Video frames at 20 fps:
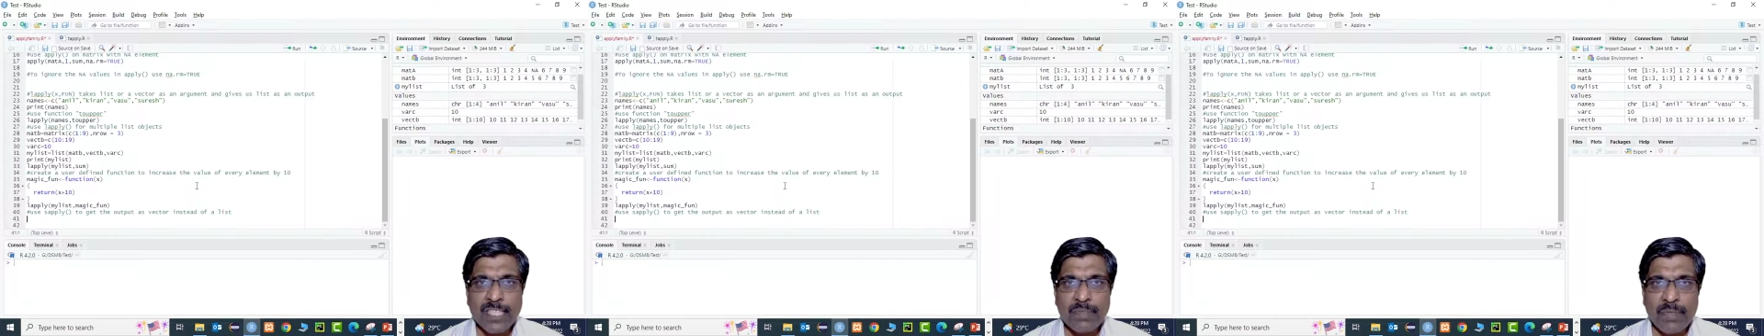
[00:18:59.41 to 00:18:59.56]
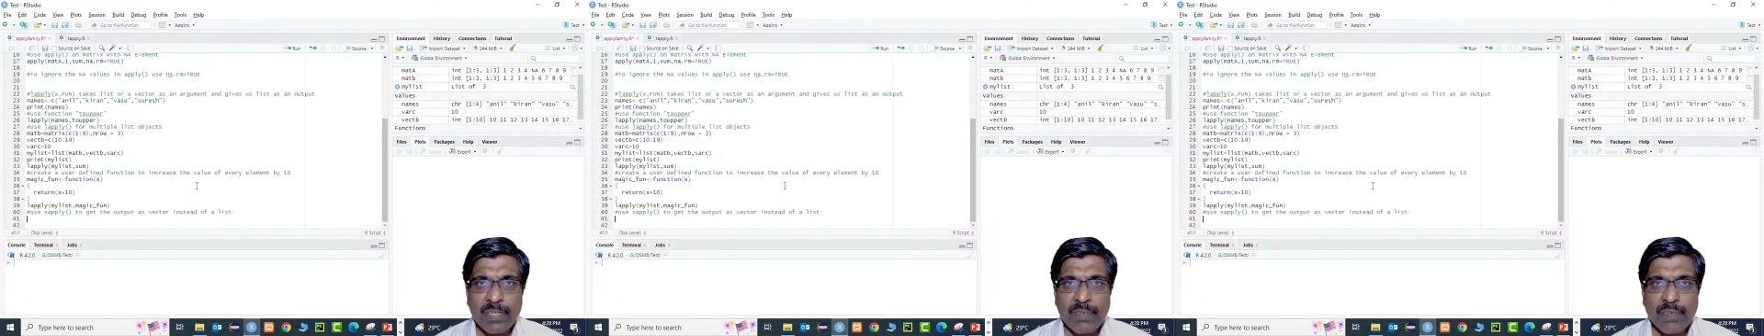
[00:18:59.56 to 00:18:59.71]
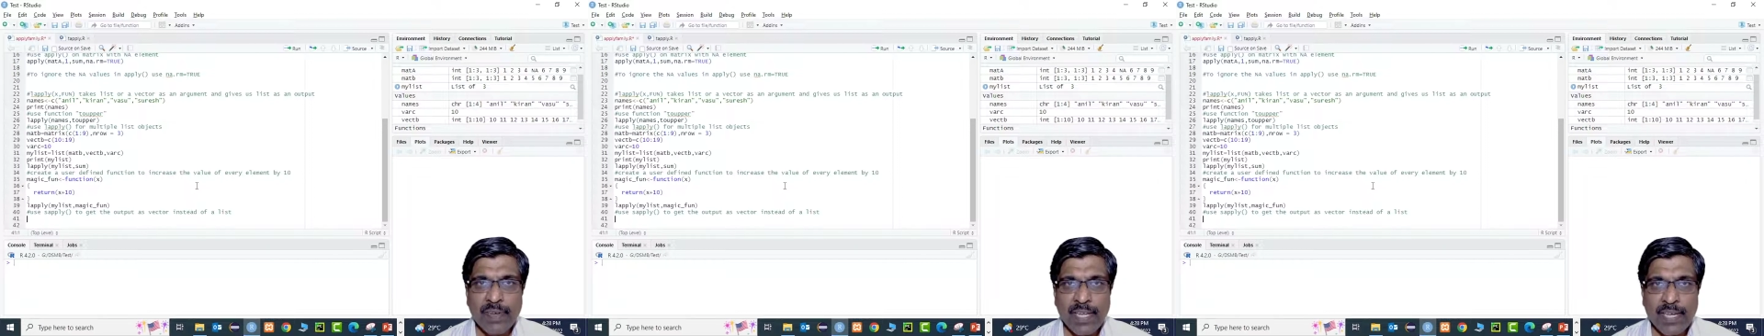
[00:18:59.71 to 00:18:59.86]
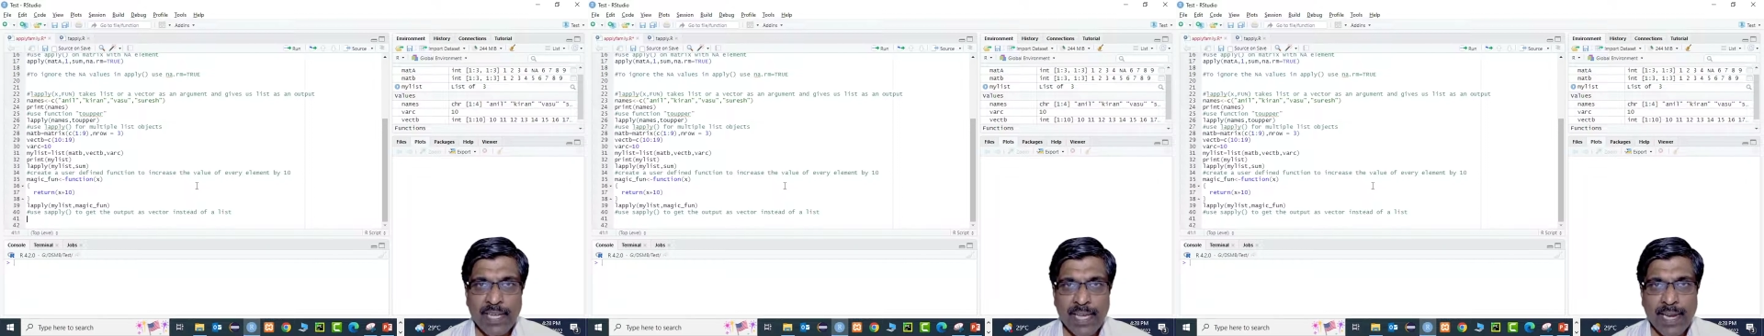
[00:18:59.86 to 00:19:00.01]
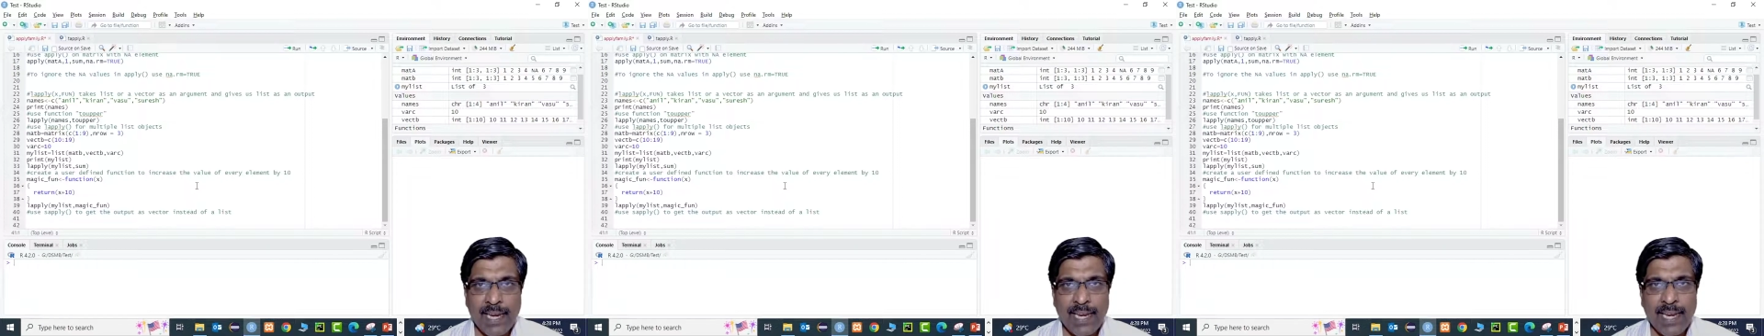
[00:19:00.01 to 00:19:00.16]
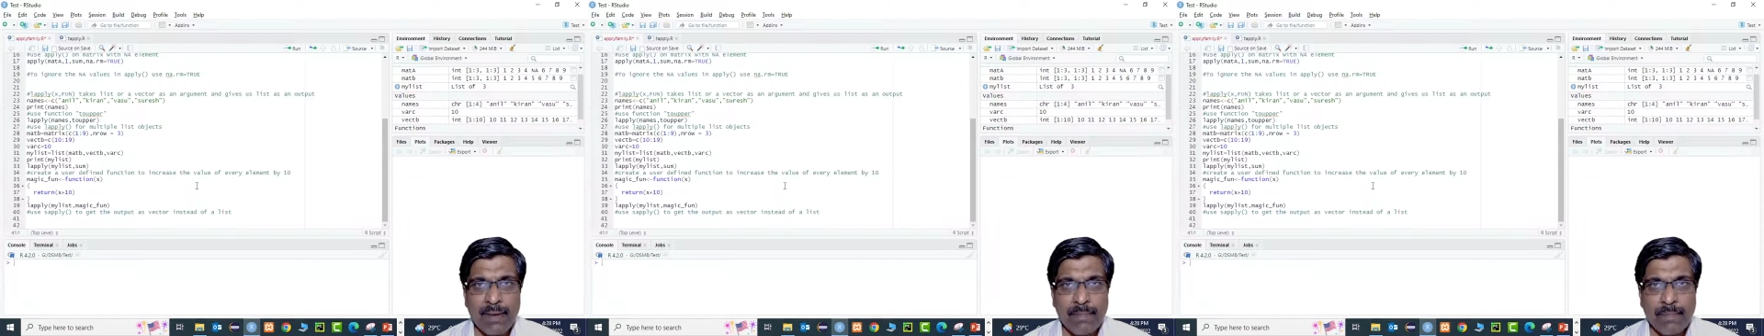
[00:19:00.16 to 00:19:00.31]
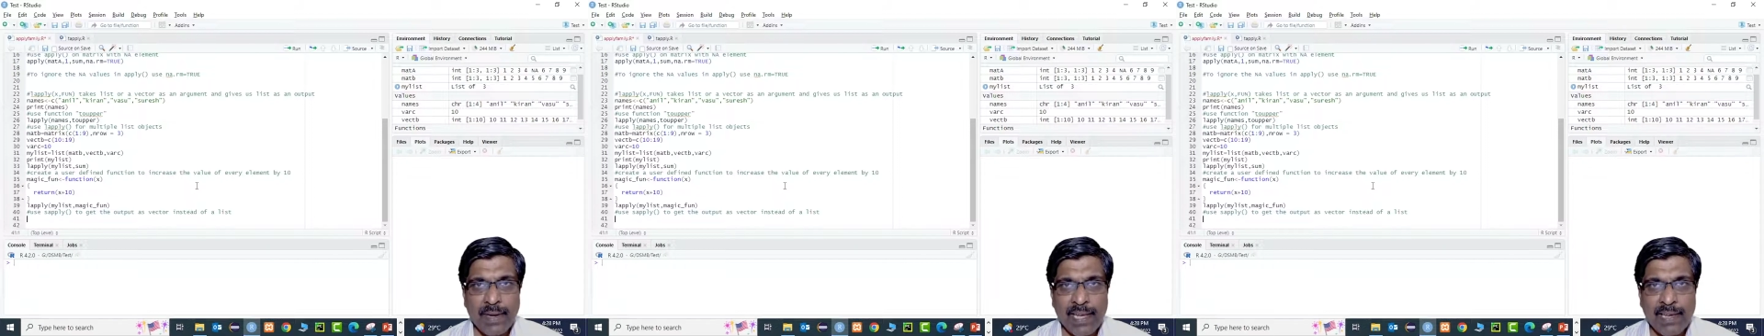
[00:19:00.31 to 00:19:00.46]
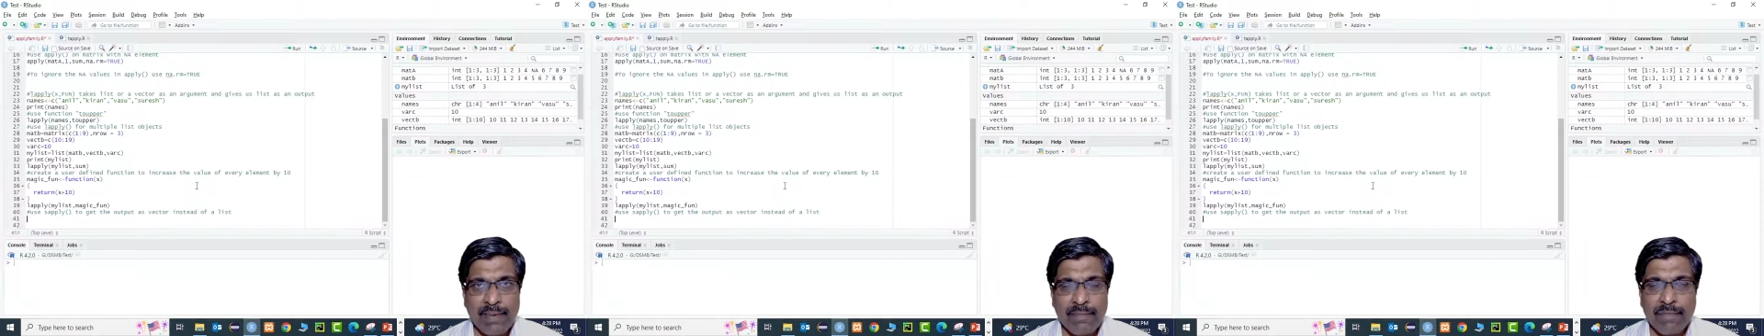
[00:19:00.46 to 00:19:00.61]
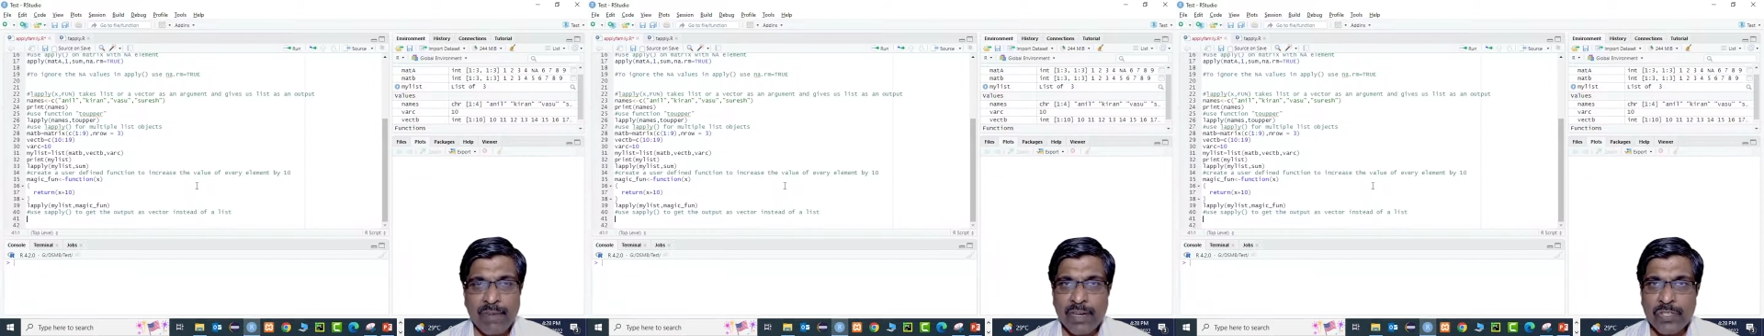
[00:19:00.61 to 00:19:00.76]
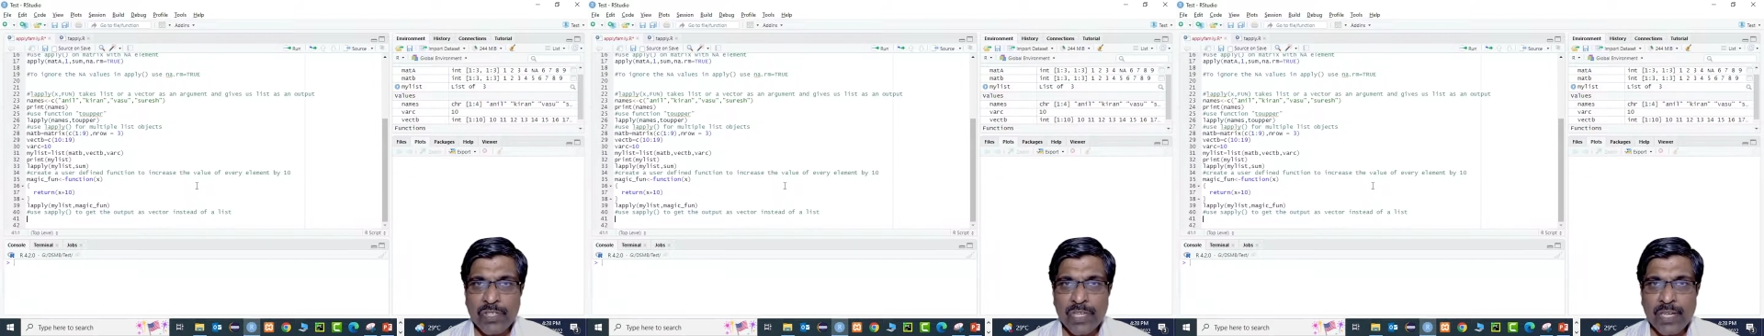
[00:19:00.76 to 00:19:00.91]
between lapply
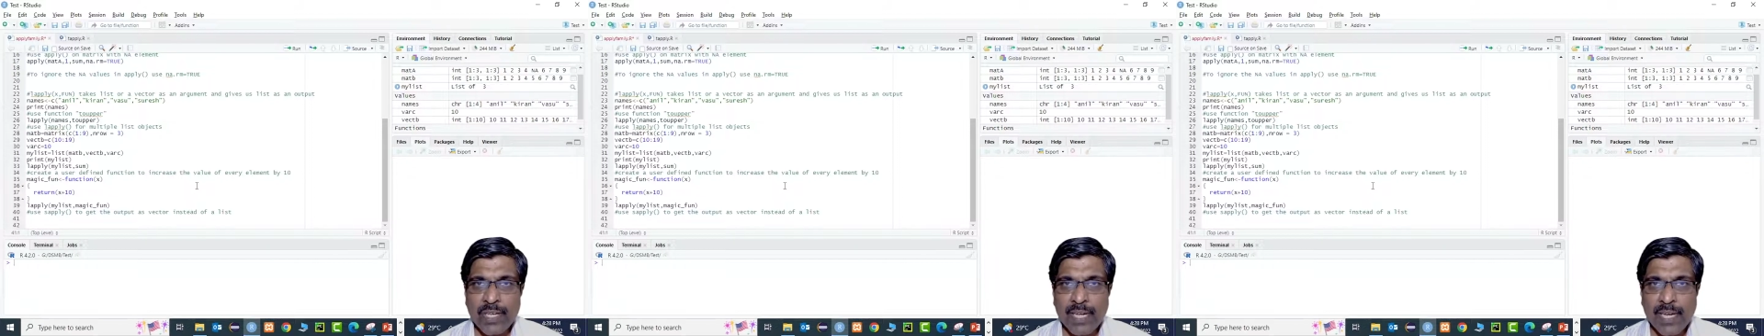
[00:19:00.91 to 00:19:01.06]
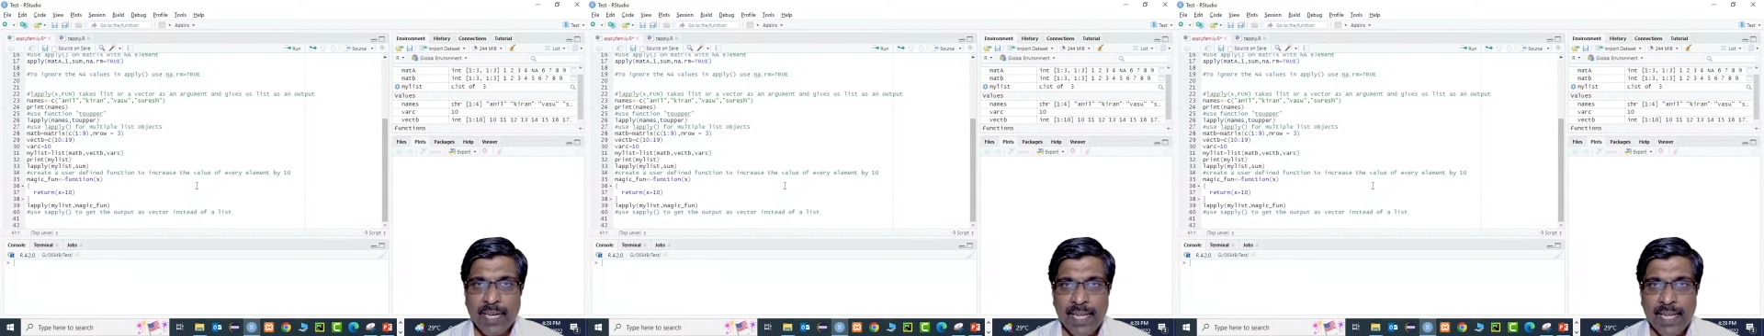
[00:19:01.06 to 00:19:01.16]
function and